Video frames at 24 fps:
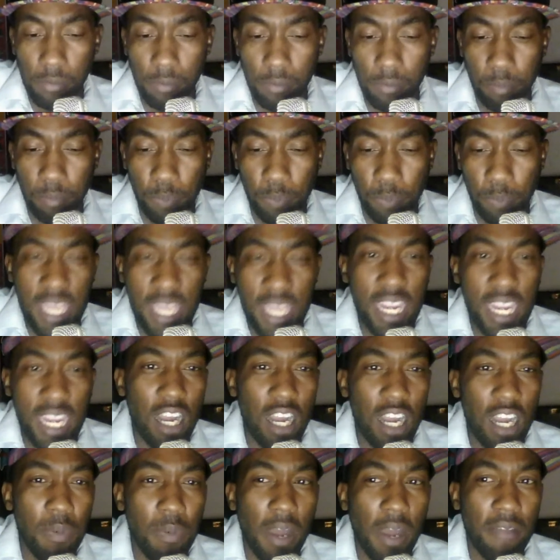beating
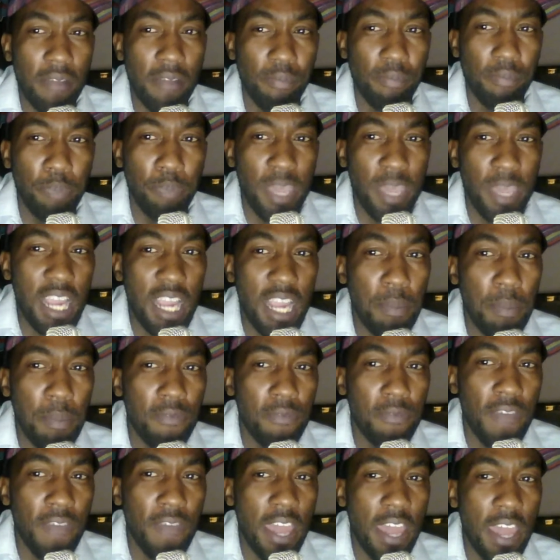up a
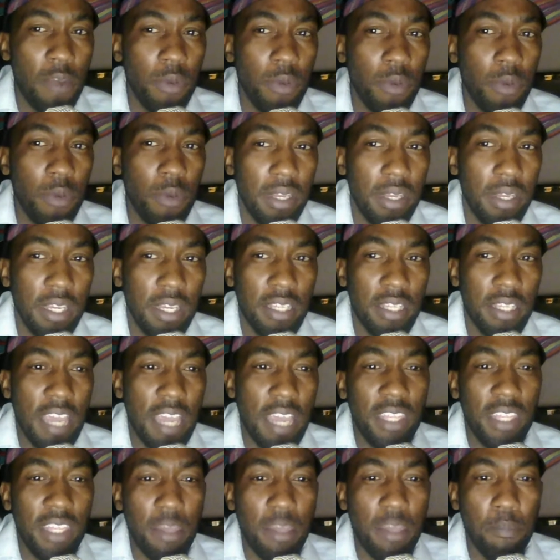veteran.
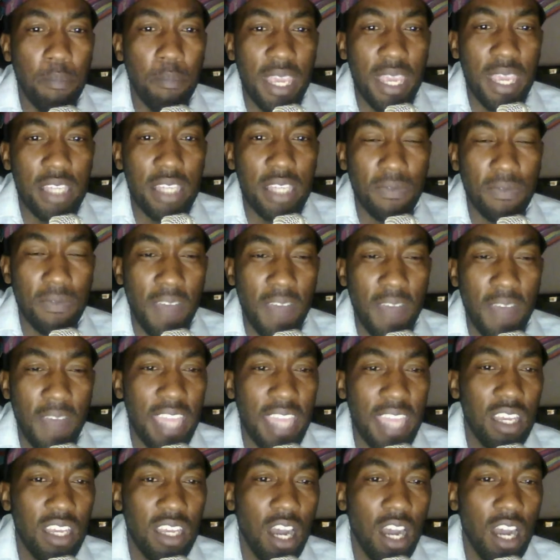Definitely the biggest fight
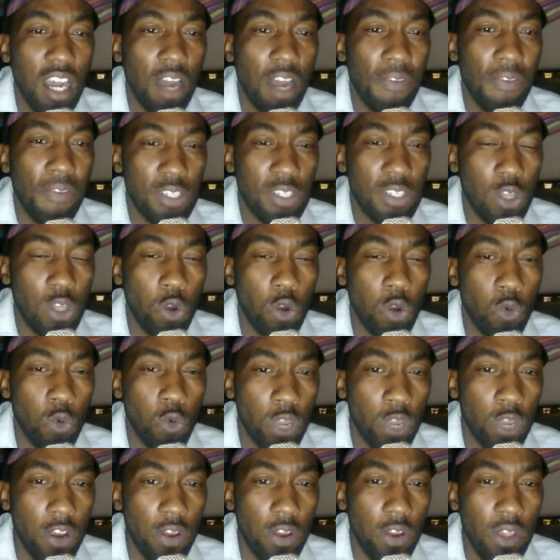of his
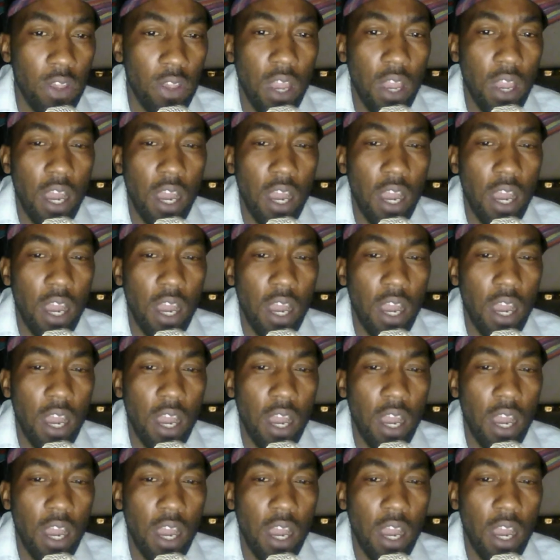career.